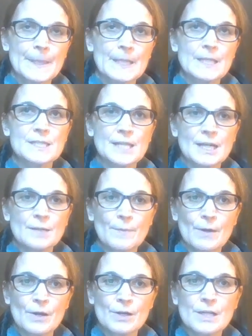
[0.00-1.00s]
The second
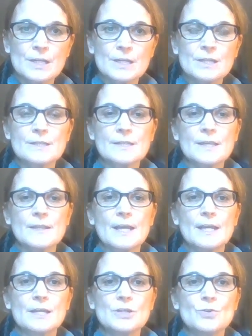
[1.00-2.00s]
part is
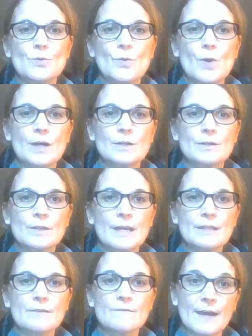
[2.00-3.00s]
that you
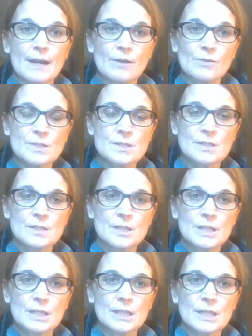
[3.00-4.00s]
underline the vowels.
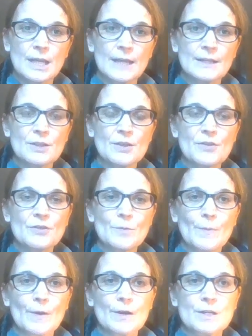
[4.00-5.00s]
And then the third
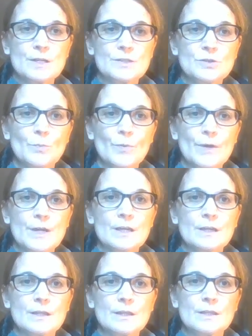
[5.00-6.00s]
part is you break
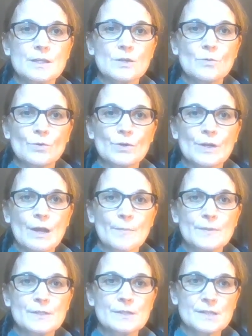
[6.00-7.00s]
the word
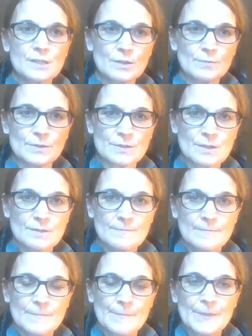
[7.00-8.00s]
up into syllables.
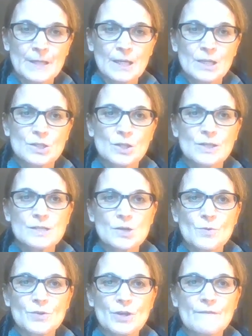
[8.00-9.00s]
So let's
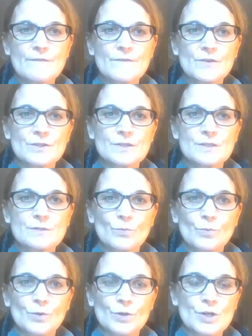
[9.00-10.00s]
start with our first
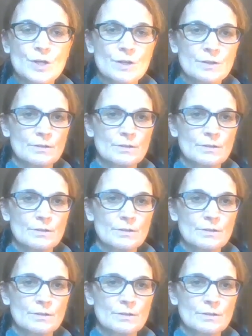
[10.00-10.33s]
word,